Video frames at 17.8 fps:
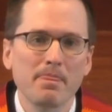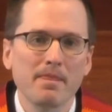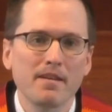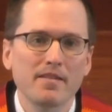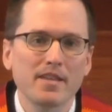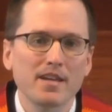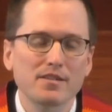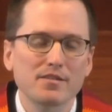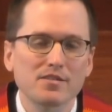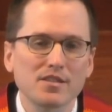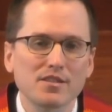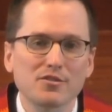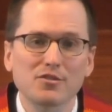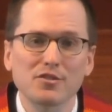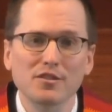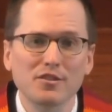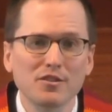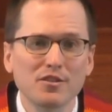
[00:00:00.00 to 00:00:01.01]
That is such
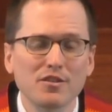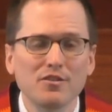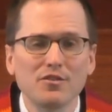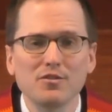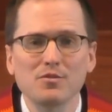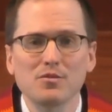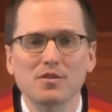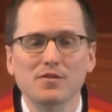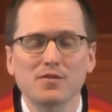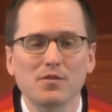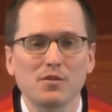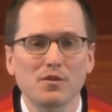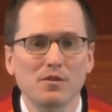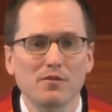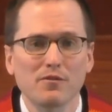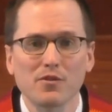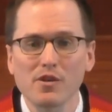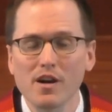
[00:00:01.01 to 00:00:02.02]
good news
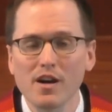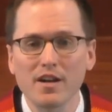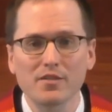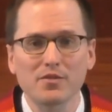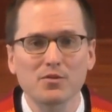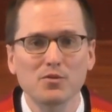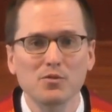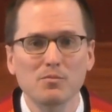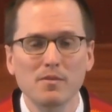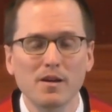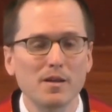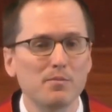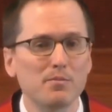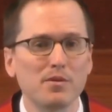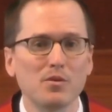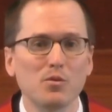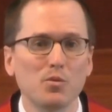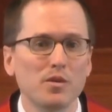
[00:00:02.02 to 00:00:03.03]
for, for us who might
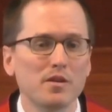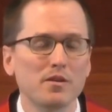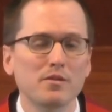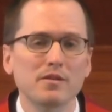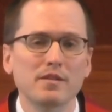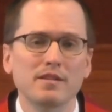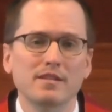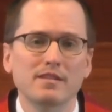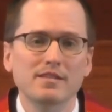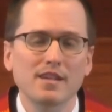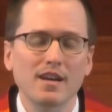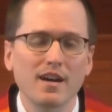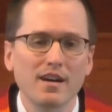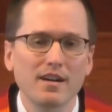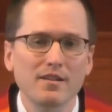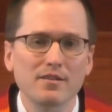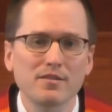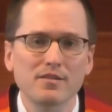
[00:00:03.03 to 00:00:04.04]
be weary and
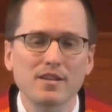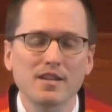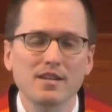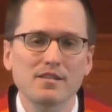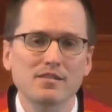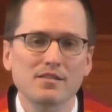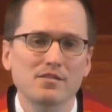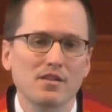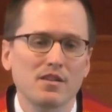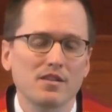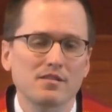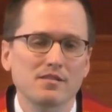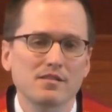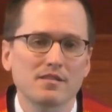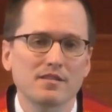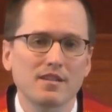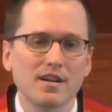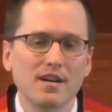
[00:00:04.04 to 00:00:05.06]
tired and
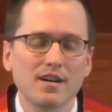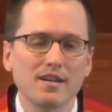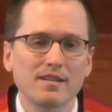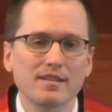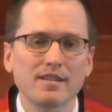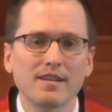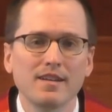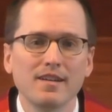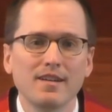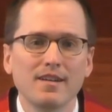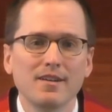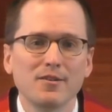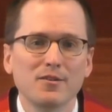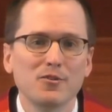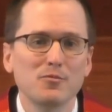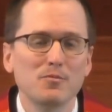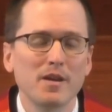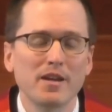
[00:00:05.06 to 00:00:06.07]
exhausted. God,
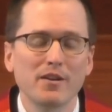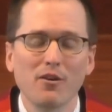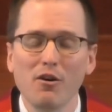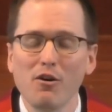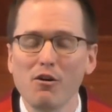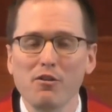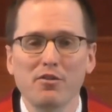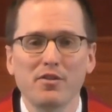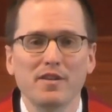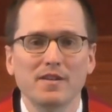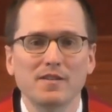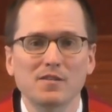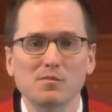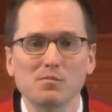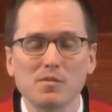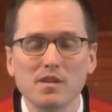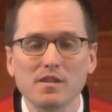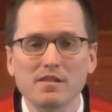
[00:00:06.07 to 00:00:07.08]
who made all things,
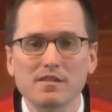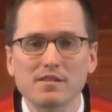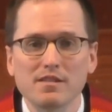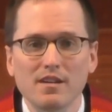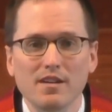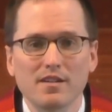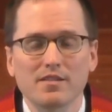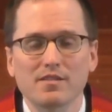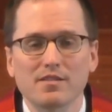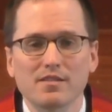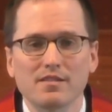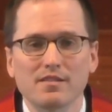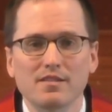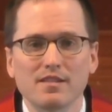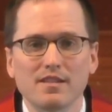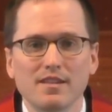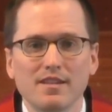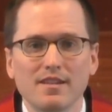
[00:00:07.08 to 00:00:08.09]
meets us
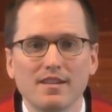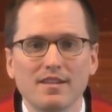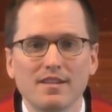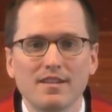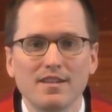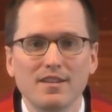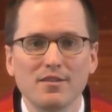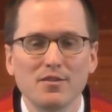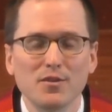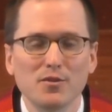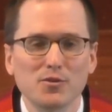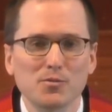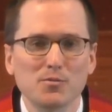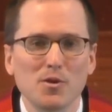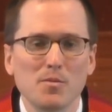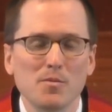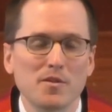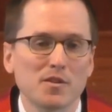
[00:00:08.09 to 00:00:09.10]
in those
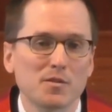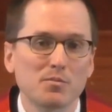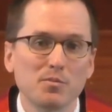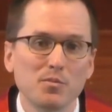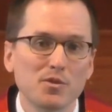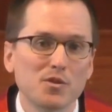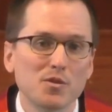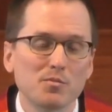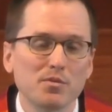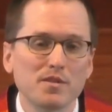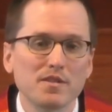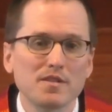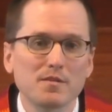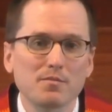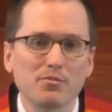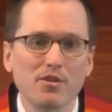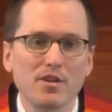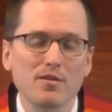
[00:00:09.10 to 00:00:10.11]
moments. Would you please
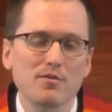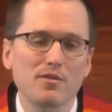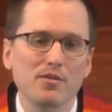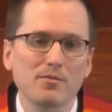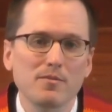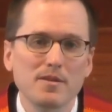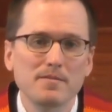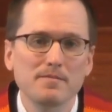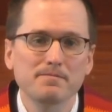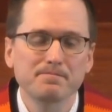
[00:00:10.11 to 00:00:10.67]
pray with me?